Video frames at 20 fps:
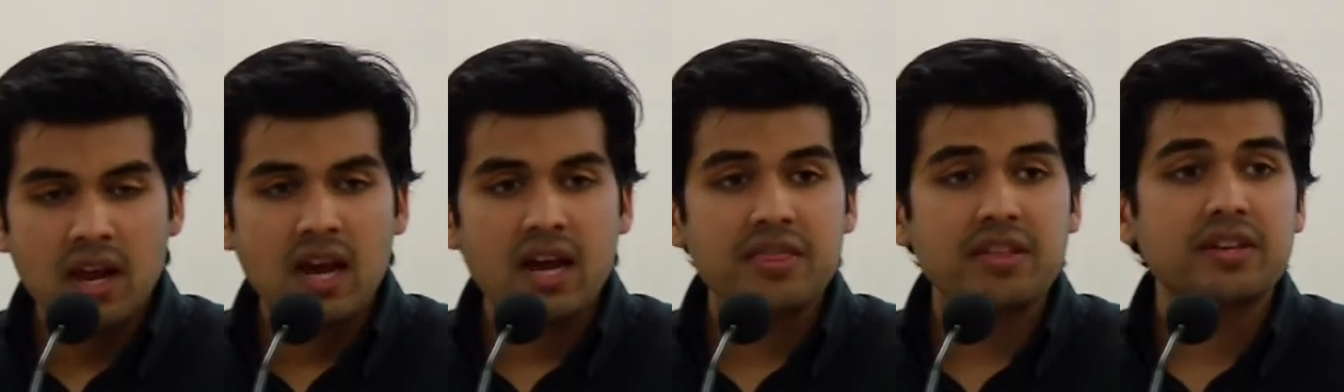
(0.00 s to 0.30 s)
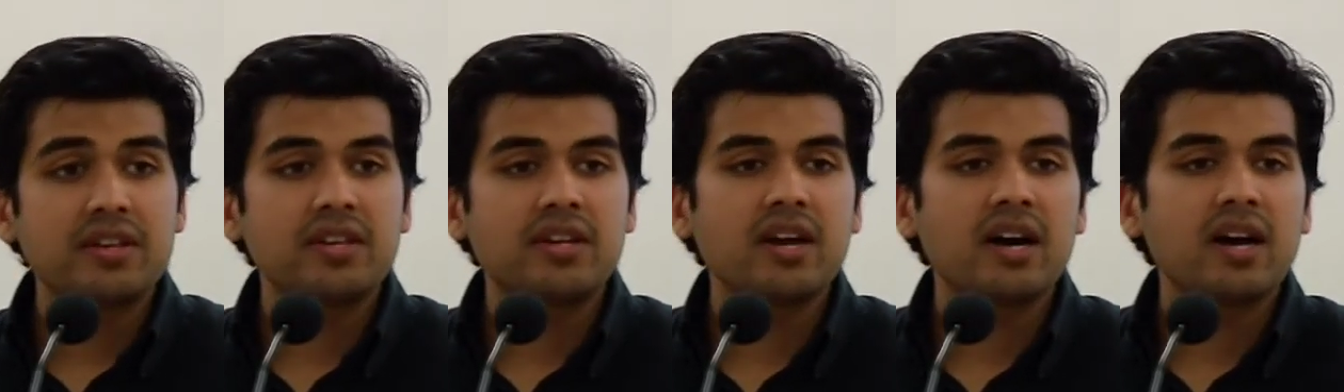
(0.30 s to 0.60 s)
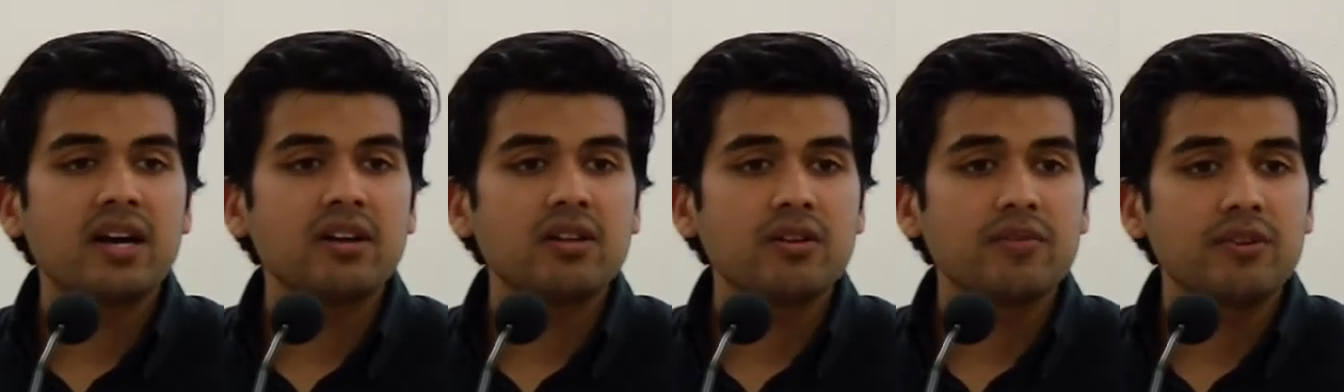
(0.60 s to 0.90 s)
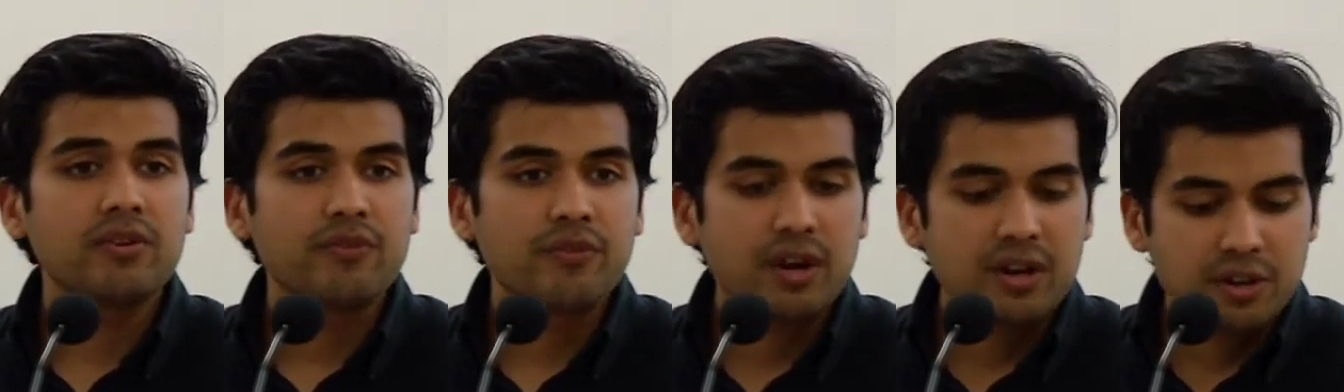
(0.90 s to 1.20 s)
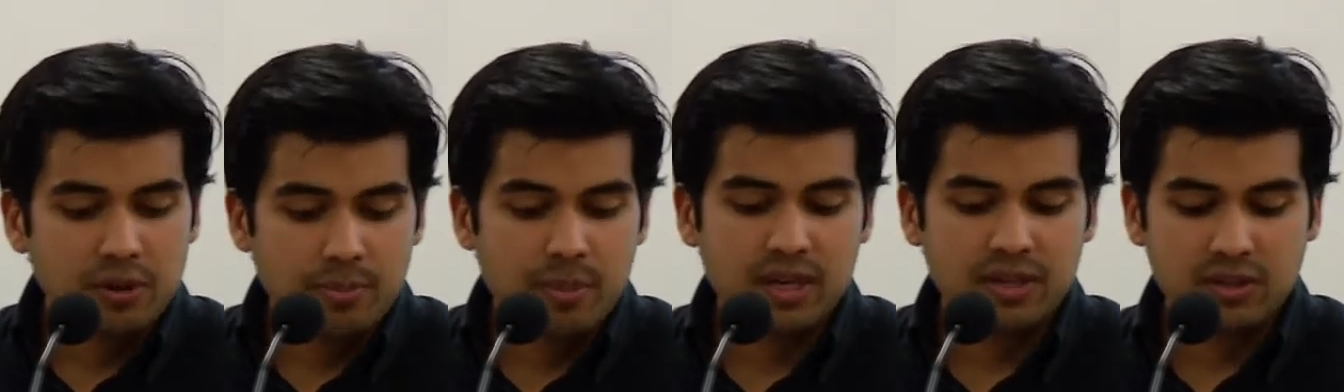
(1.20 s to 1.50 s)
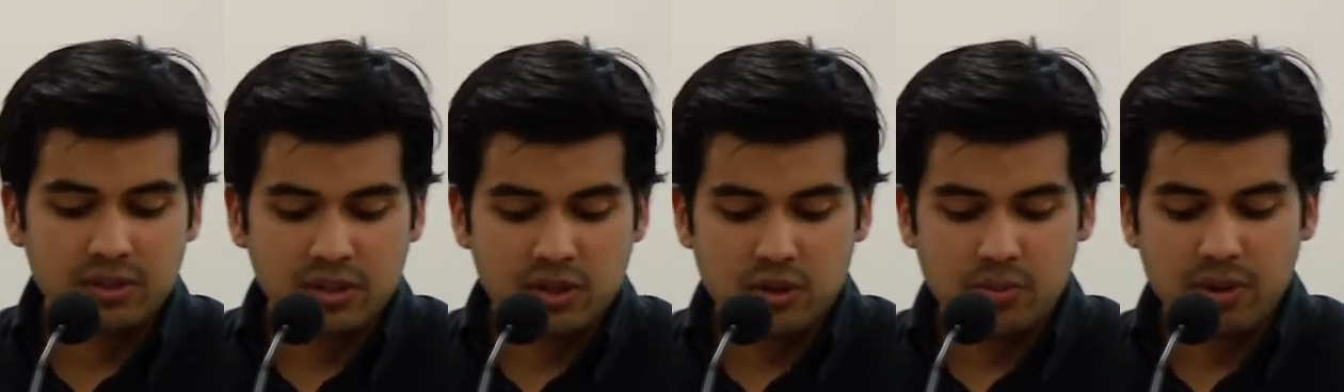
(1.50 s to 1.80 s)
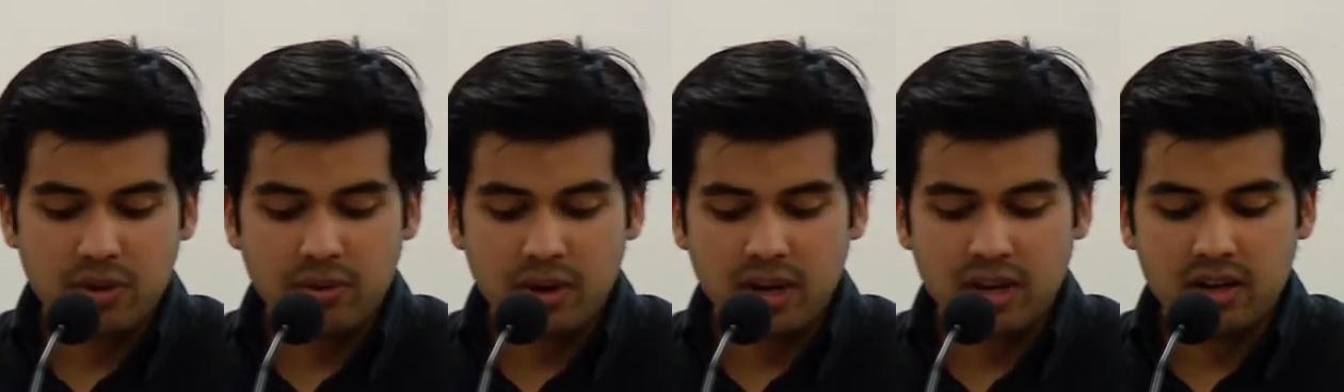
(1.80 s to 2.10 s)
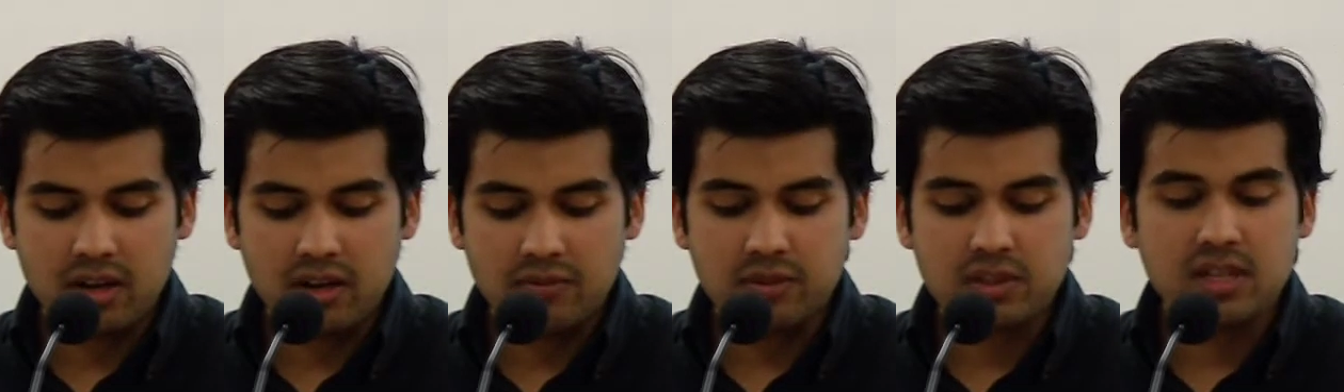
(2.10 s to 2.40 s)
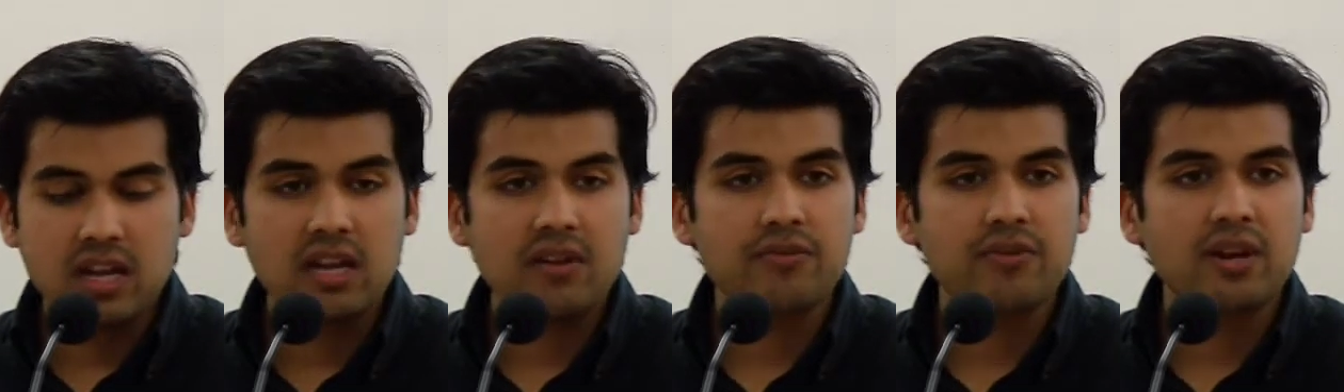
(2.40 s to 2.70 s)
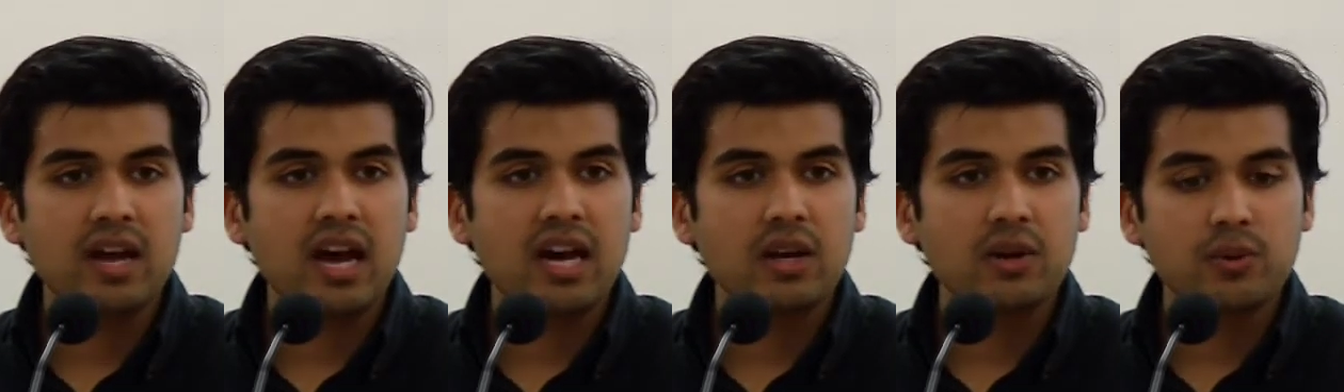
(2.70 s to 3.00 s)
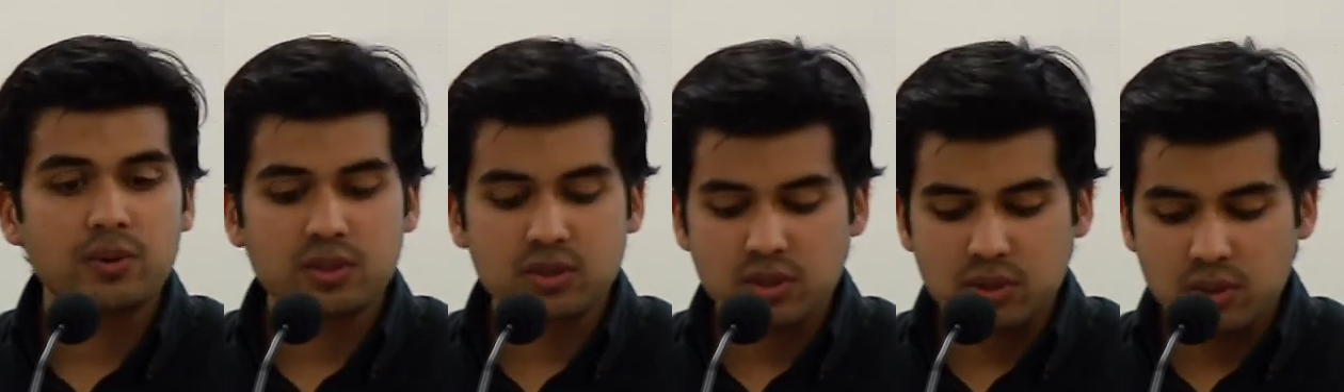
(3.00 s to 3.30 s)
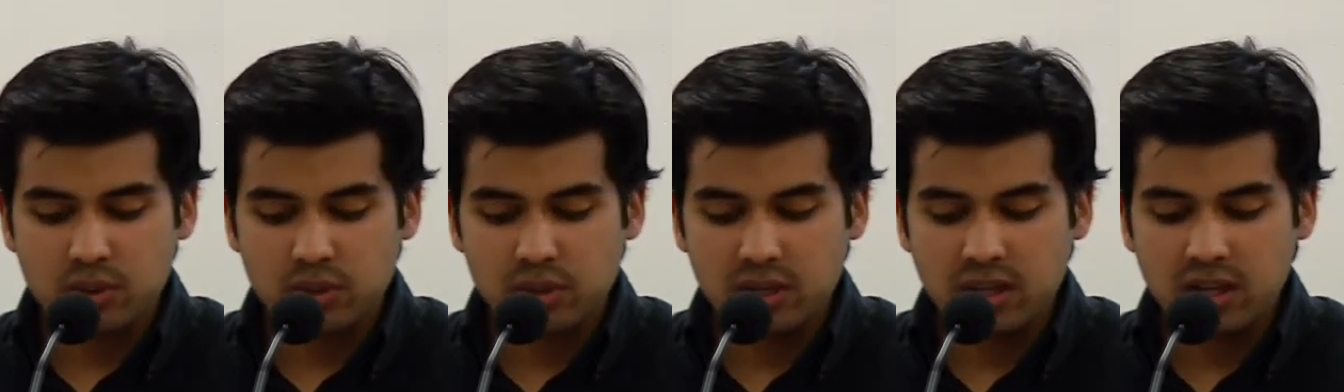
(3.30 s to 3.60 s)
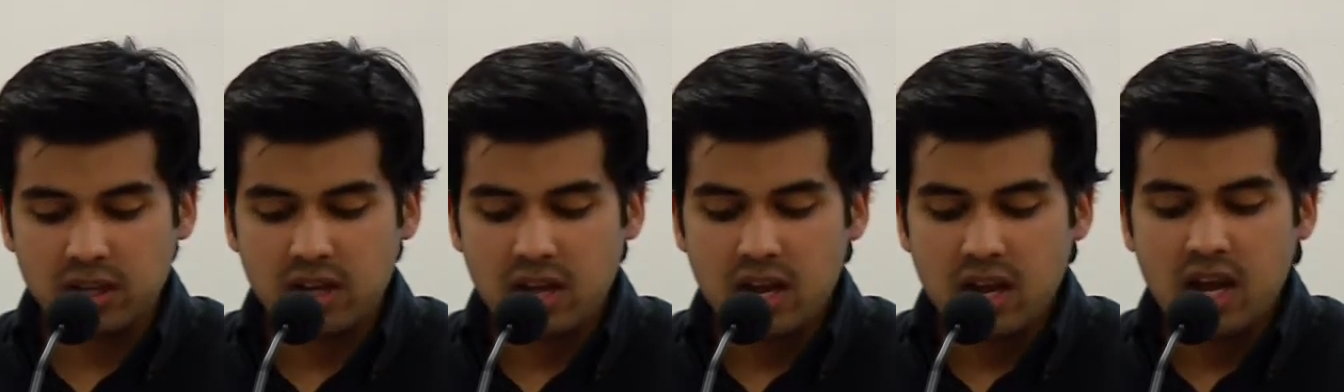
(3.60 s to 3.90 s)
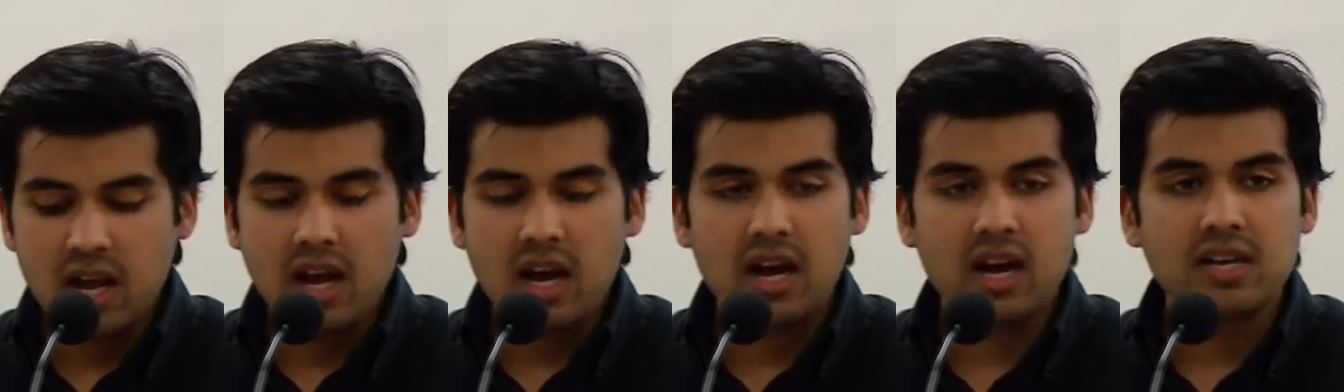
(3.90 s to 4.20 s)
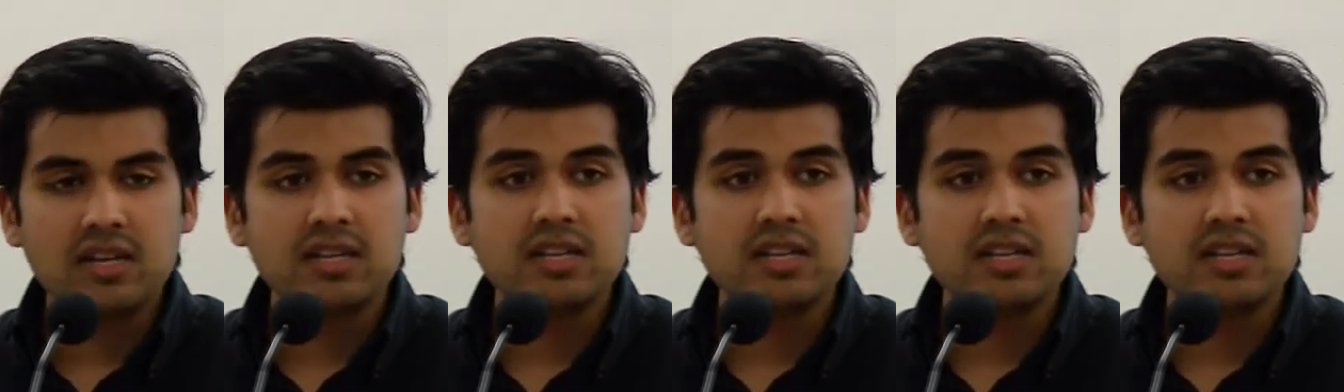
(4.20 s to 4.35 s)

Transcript: and the denial of the fundamental human right of safe and adequate schooling uh,